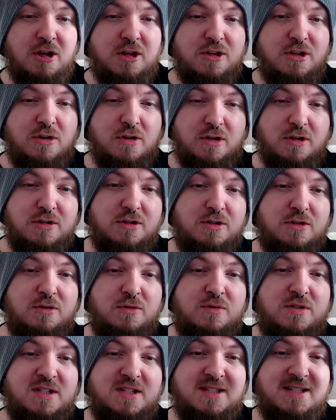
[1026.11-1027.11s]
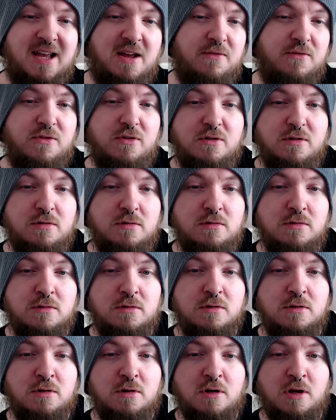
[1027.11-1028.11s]
You can do 7
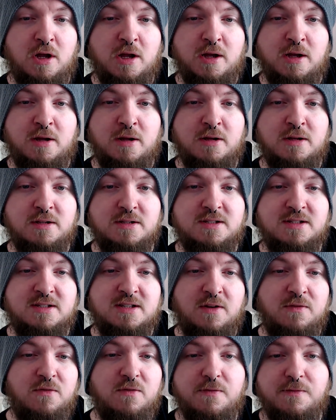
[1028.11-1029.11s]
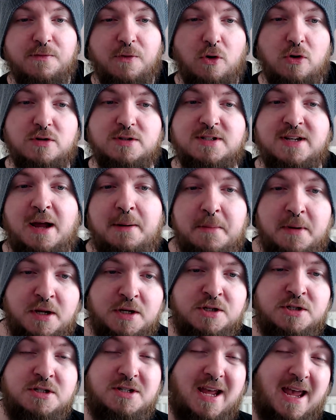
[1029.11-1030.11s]
force
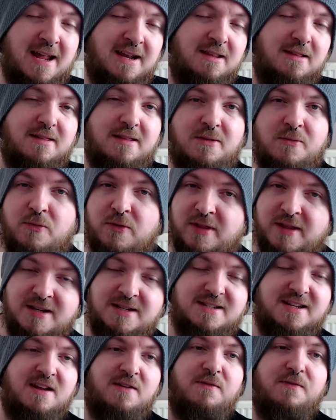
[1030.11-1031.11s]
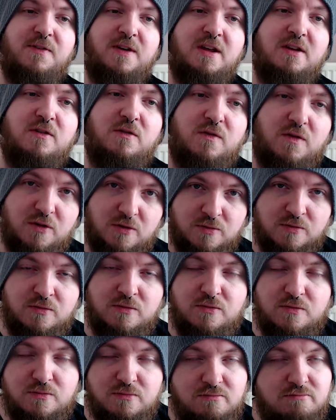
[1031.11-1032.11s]
damage to anything within 10 feet of you.
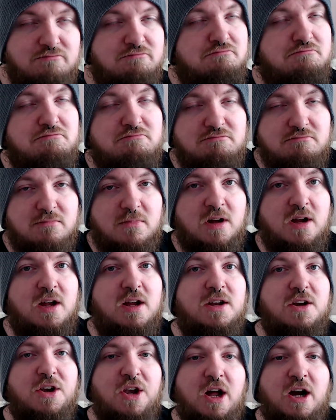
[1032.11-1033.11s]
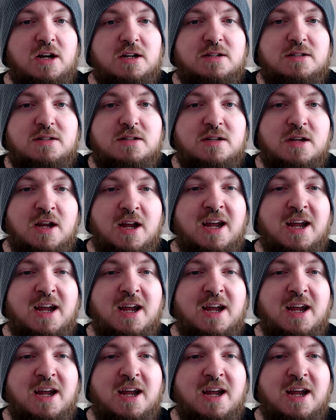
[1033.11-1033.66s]
Nice.